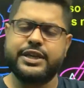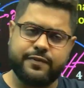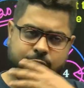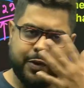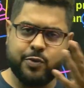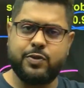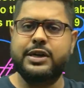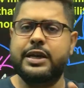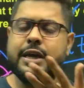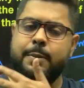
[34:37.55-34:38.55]
If you
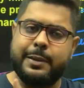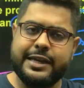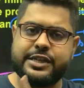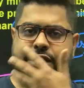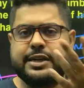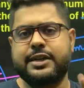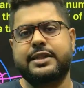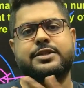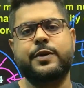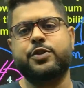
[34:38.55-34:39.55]
want, please share
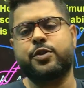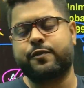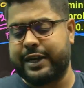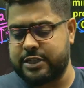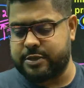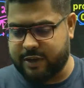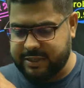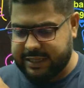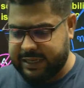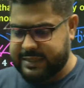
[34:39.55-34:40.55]
this with your friends, because
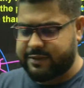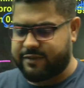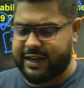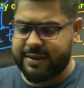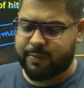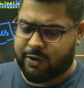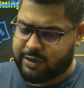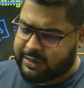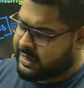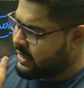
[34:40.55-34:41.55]
these are very
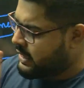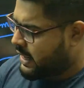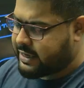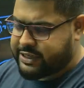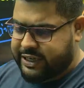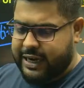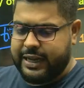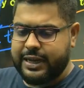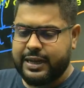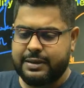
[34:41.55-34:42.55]
important, and
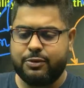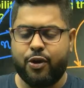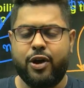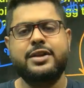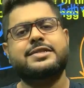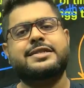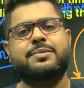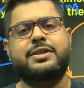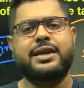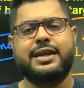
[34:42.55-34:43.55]
sharing knowledge is
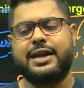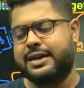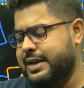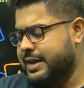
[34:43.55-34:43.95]
something that